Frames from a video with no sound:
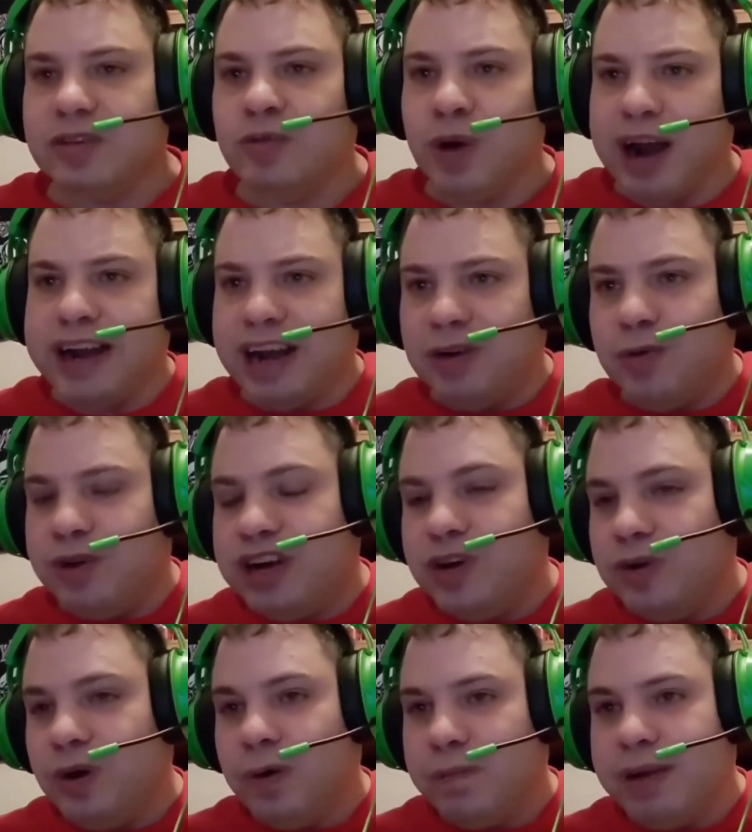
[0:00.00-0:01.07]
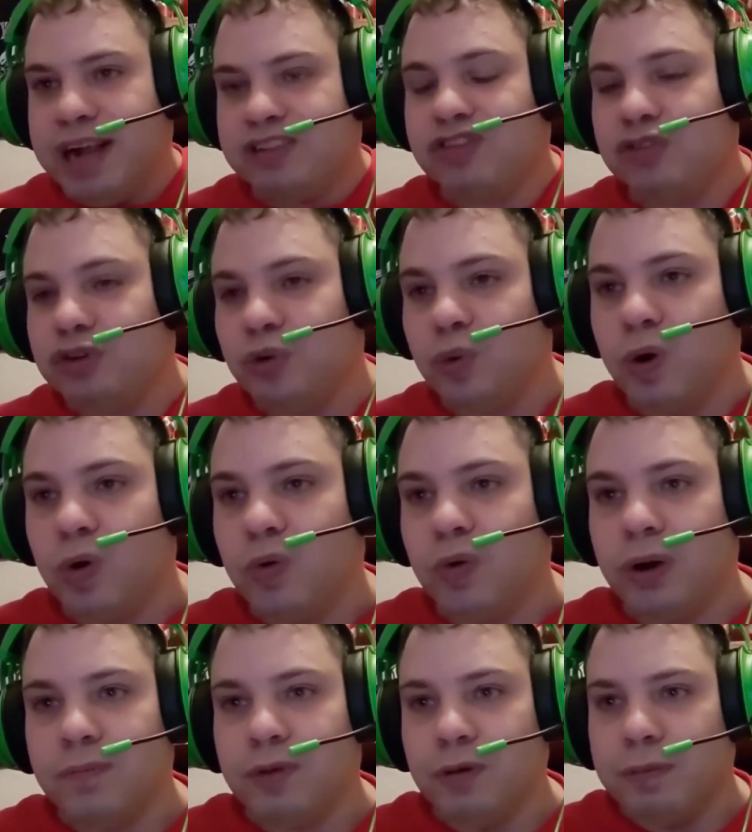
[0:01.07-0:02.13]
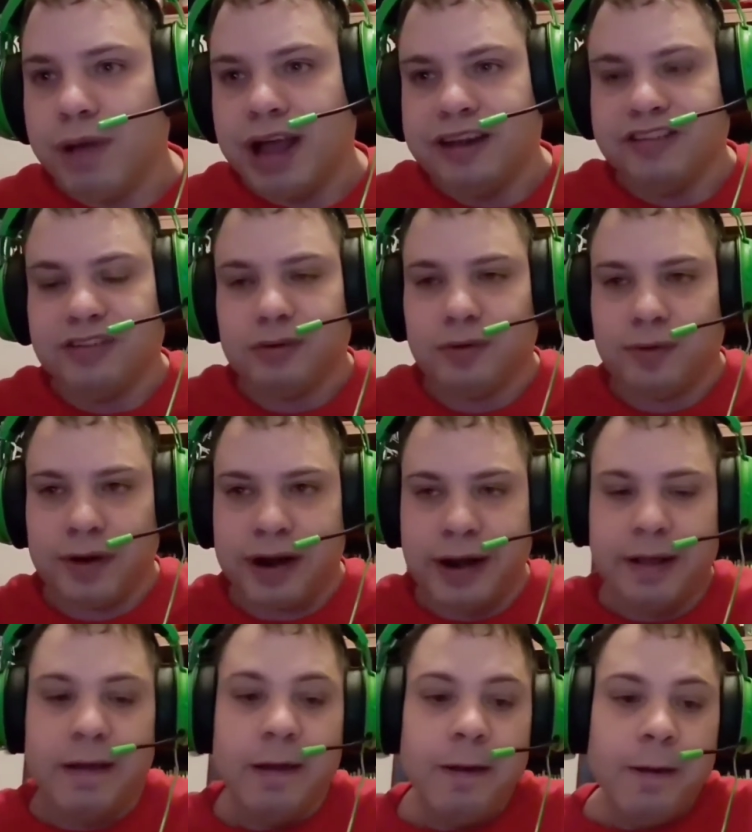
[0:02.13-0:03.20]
right now we'll go back to the Royal Rumble match, right?